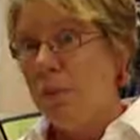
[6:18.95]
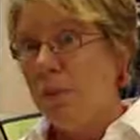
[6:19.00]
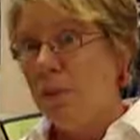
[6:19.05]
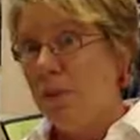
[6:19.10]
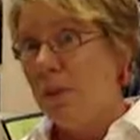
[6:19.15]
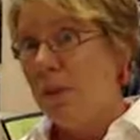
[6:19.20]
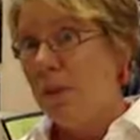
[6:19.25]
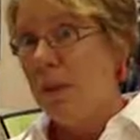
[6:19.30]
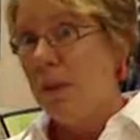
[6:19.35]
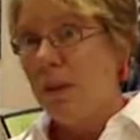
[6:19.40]

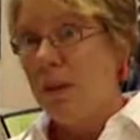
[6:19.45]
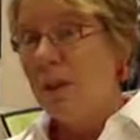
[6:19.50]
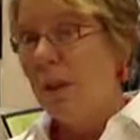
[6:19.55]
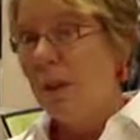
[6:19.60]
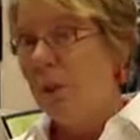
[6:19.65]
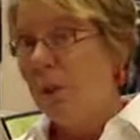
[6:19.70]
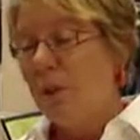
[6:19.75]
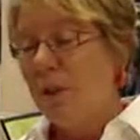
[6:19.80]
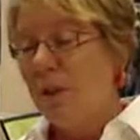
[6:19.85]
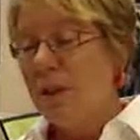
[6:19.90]
is
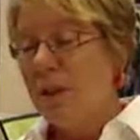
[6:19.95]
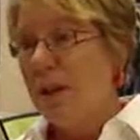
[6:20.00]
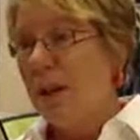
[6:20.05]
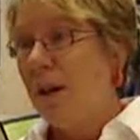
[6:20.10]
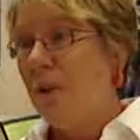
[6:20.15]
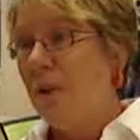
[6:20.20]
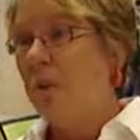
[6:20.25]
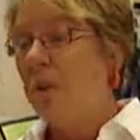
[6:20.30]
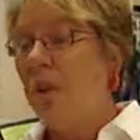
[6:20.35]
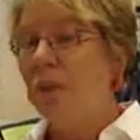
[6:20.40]
another
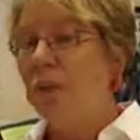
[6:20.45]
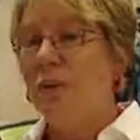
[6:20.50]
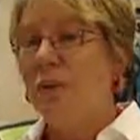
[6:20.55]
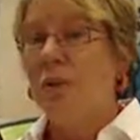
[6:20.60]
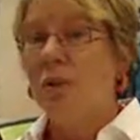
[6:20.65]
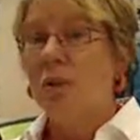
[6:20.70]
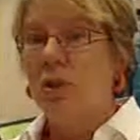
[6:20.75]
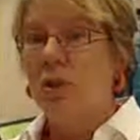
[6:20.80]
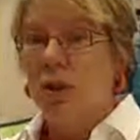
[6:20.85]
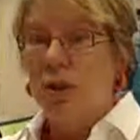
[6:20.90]
example
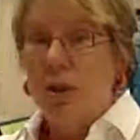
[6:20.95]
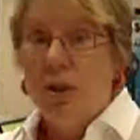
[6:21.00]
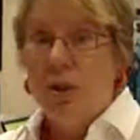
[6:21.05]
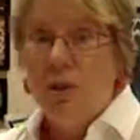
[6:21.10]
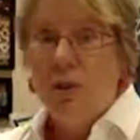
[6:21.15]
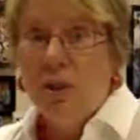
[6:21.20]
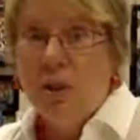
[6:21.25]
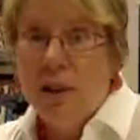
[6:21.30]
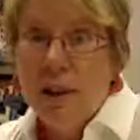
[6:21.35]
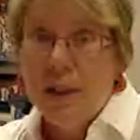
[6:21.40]
of a
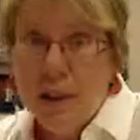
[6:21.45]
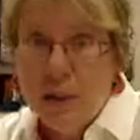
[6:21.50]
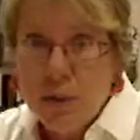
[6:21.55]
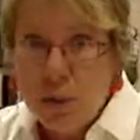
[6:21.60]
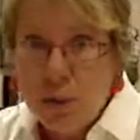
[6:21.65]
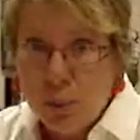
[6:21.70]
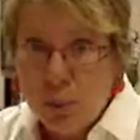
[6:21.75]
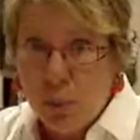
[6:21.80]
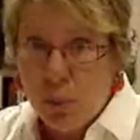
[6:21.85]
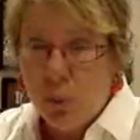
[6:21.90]
sign of
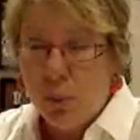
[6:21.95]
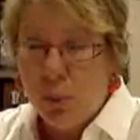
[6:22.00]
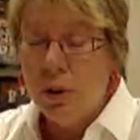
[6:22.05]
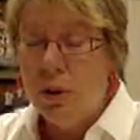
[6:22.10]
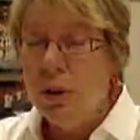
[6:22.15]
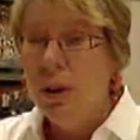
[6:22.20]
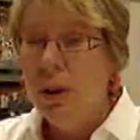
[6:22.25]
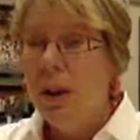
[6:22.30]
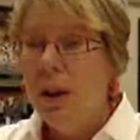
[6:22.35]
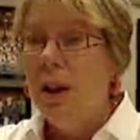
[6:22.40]
support.